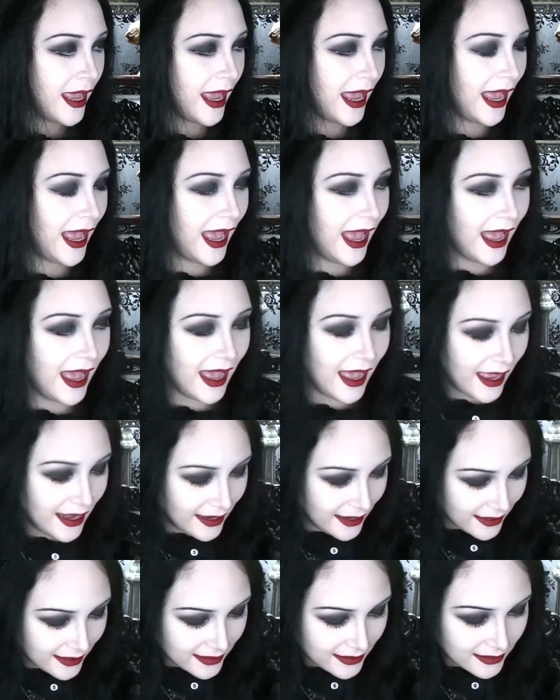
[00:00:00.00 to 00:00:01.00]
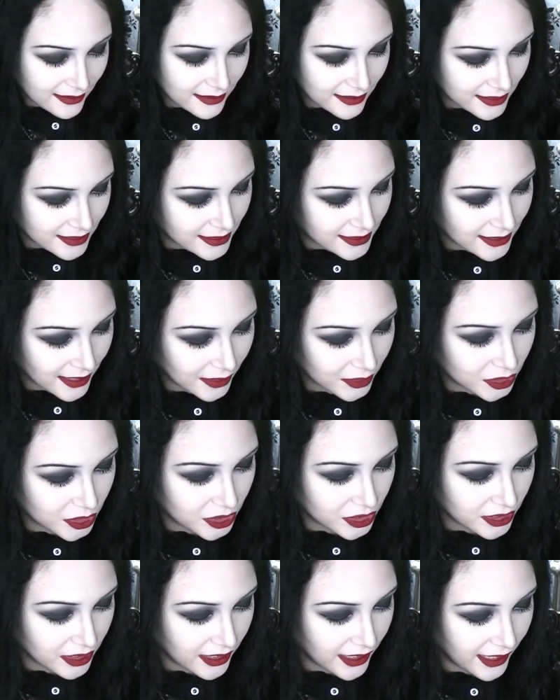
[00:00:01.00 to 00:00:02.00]
had
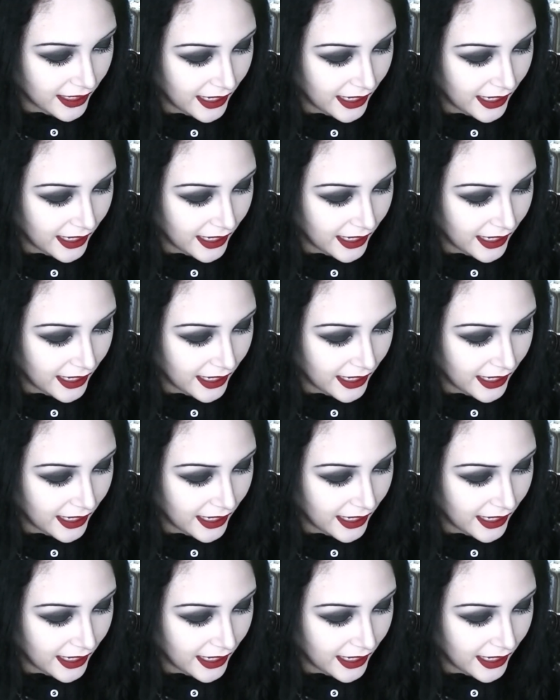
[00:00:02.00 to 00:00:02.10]
such